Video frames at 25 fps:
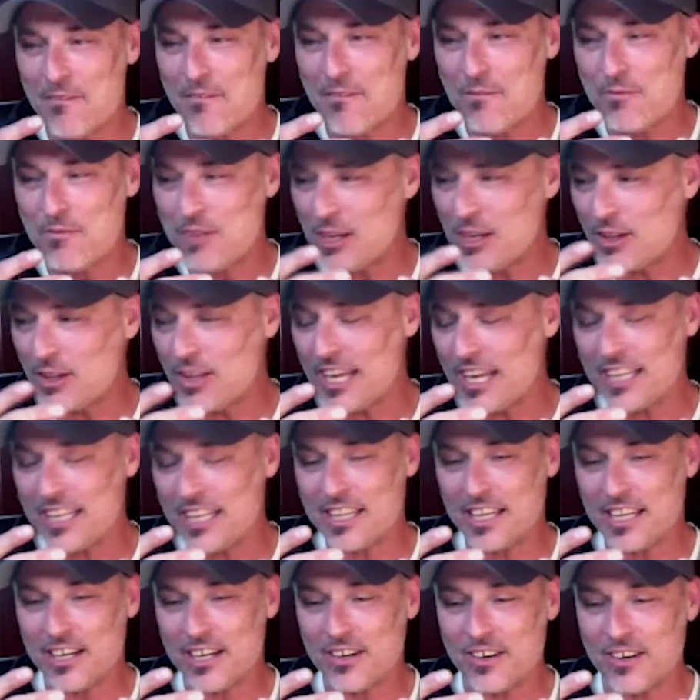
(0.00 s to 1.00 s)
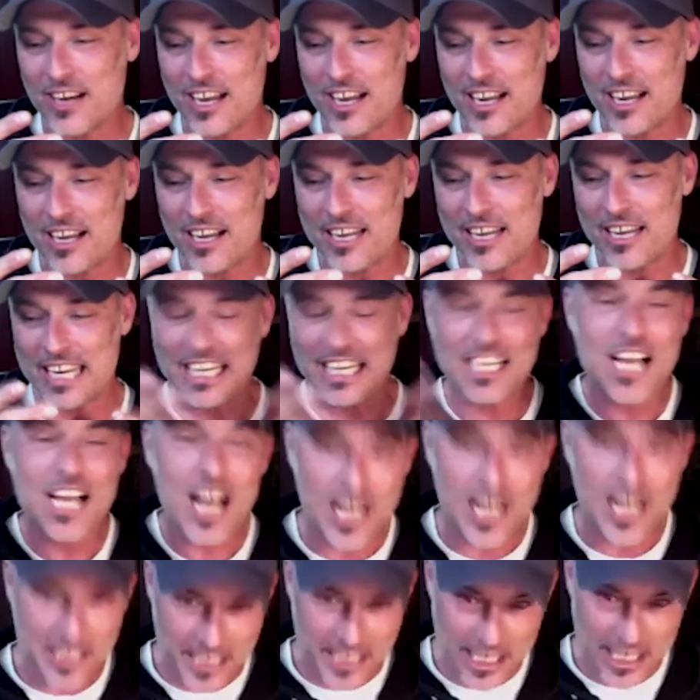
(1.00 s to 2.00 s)
feel like they're
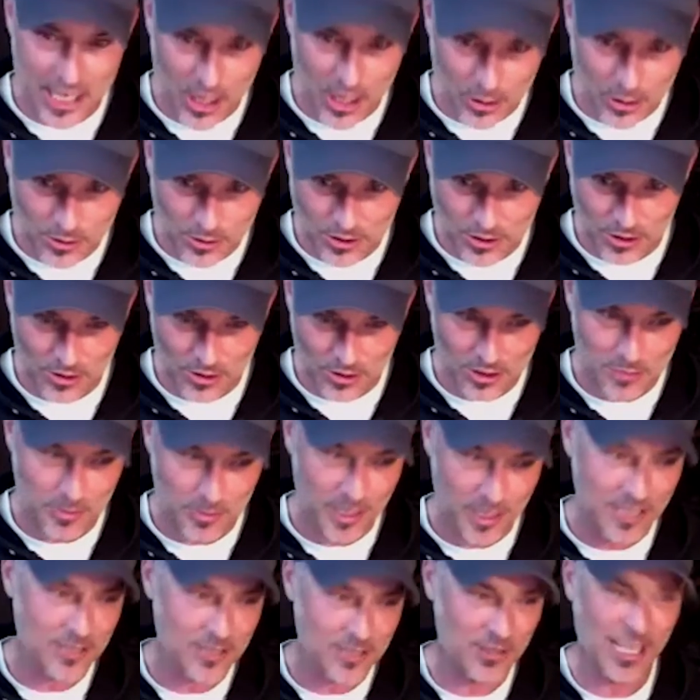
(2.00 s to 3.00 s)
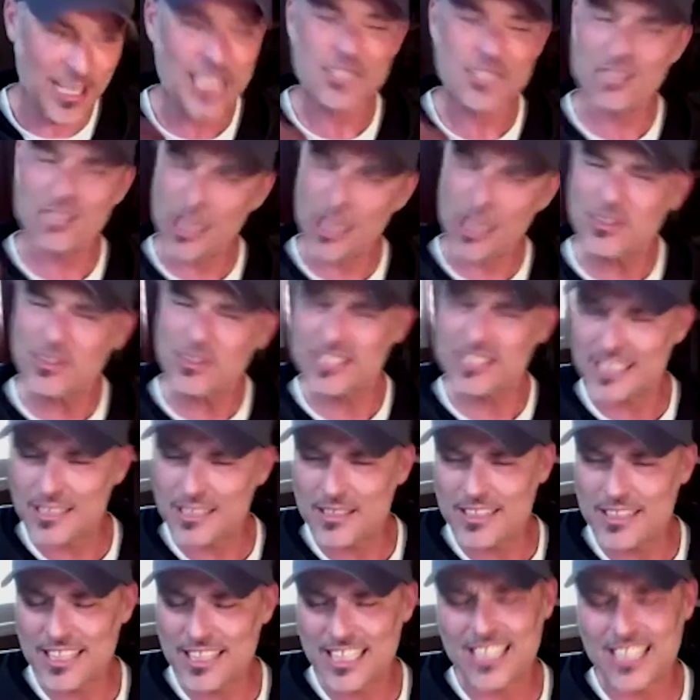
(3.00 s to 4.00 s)
incognito, so to speak. So that was
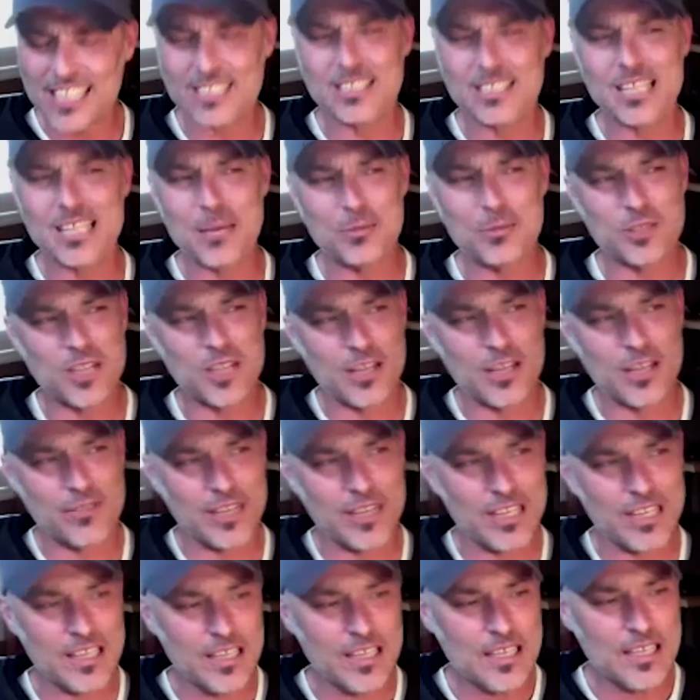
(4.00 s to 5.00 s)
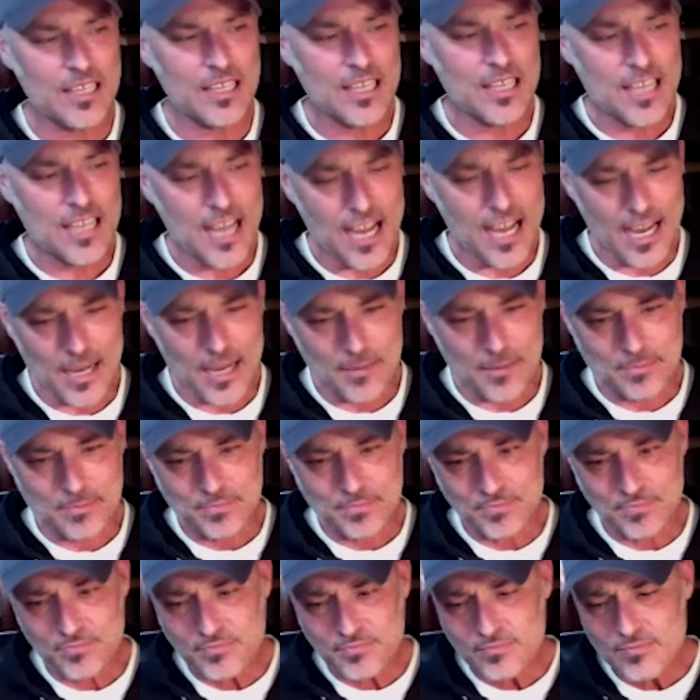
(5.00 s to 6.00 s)
the conception of it.
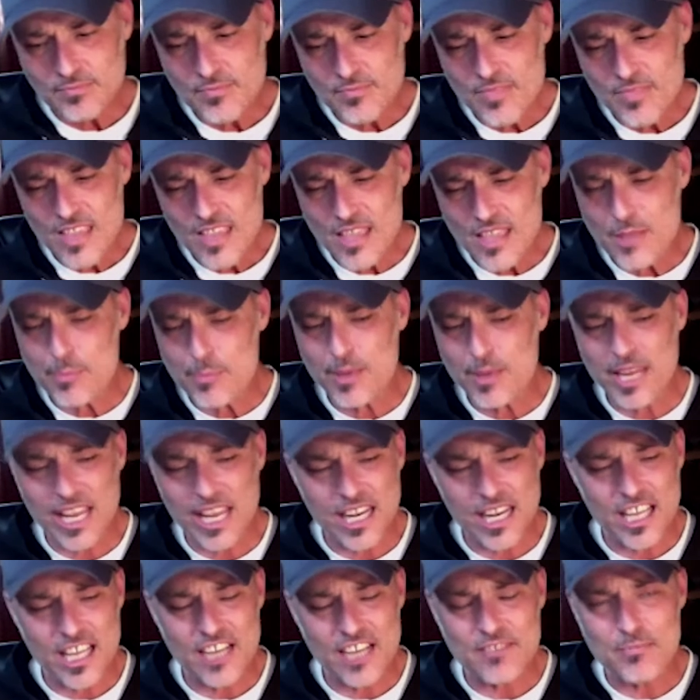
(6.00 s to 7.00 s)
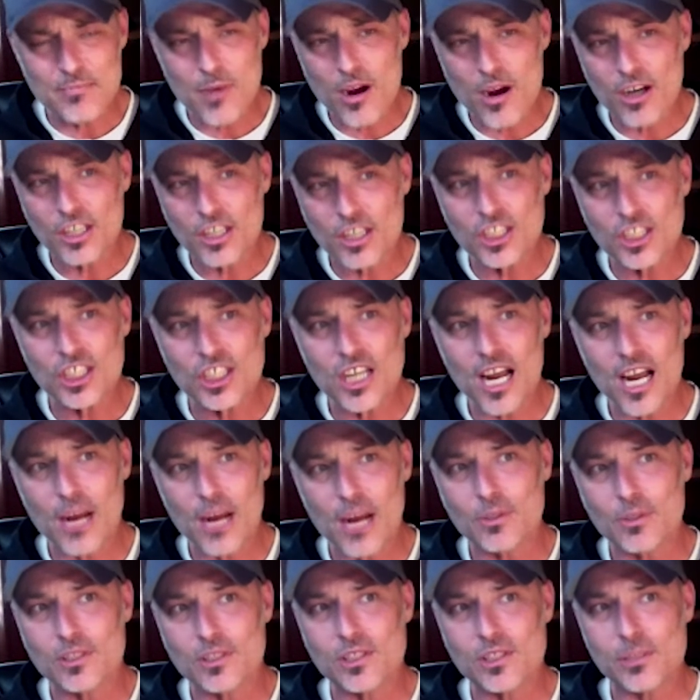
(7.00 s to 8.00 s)
The beginning of March, I
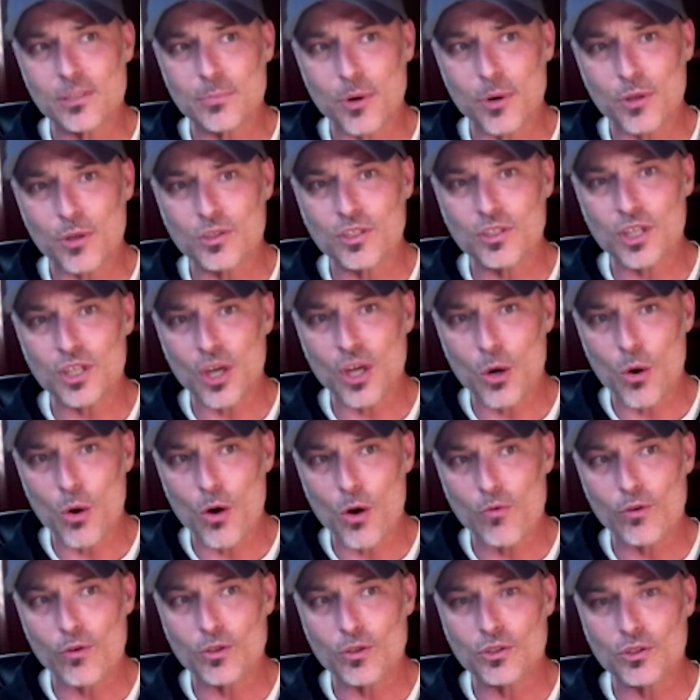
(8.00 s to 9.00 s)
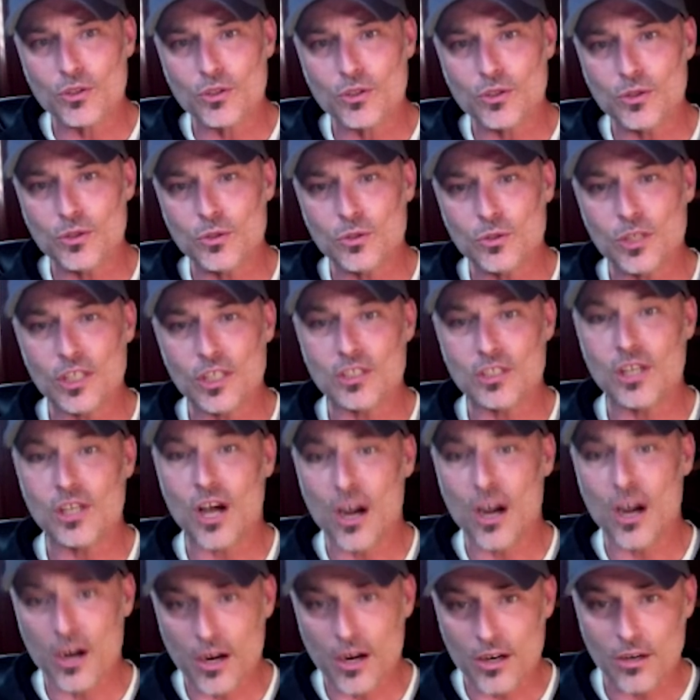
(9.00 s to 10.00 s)
was supposed to go over to
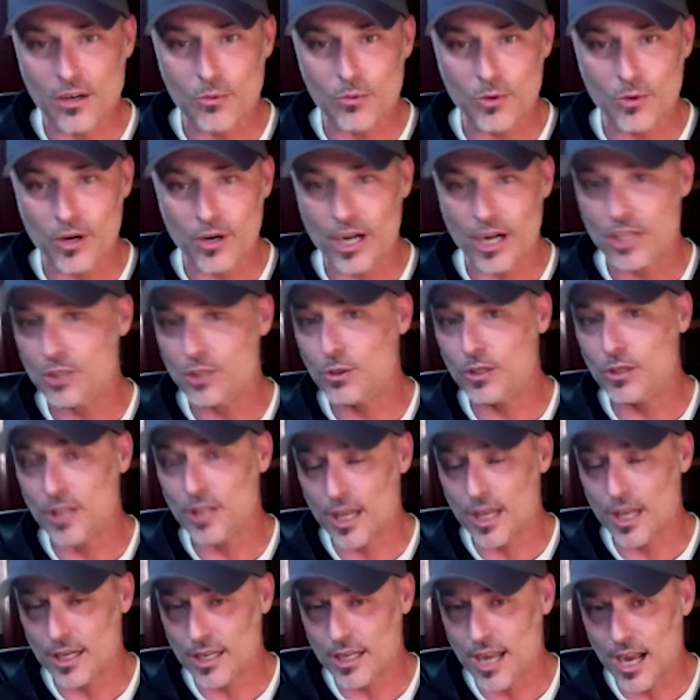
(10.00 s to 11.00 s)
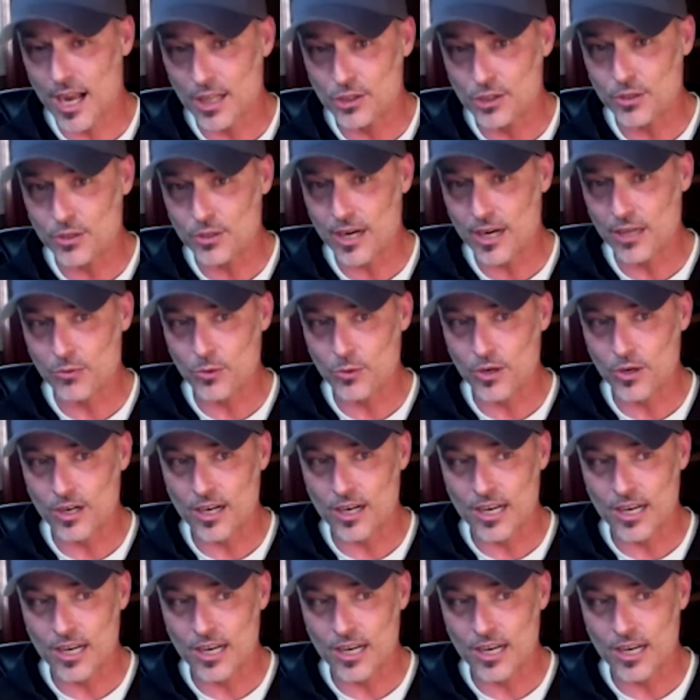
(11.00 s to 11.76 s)
Qatar, where I do a lot of contract work.